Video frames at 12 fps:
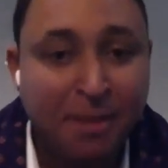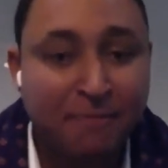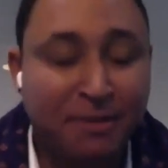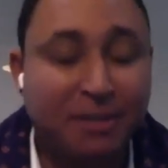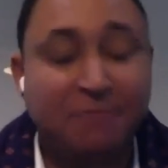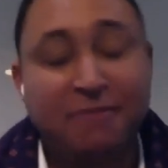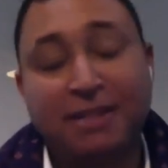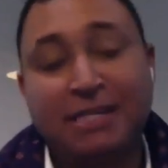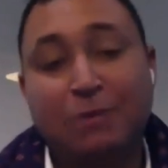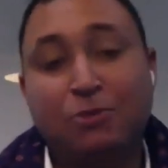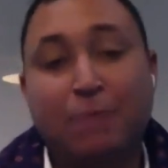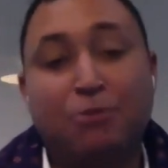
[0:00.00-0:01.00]
The conveyancer
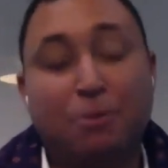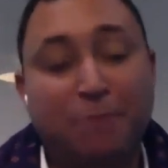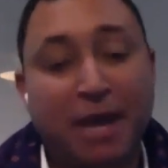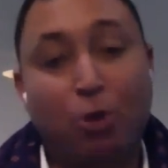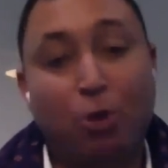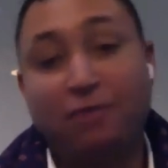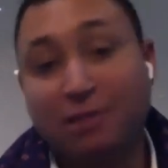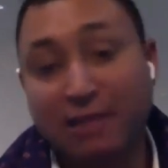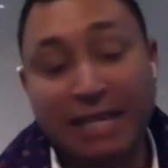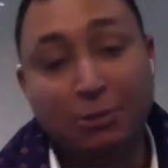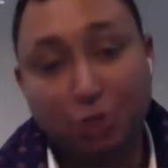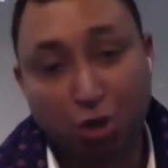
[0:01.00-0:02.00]
will then prepare all the
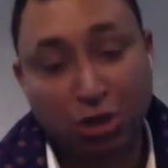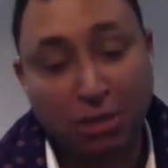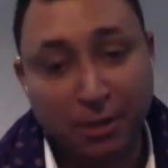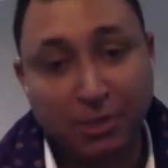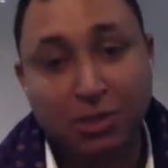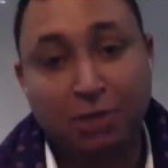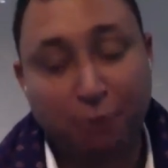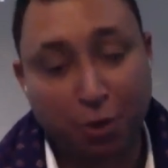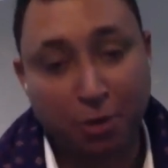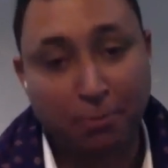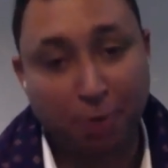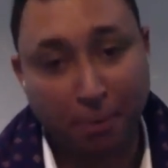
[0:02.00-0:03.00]
legal documents for
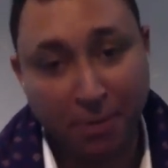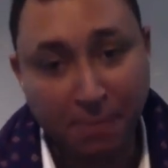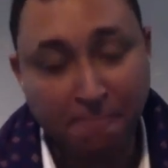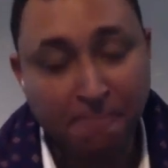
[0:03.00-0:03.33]
your property,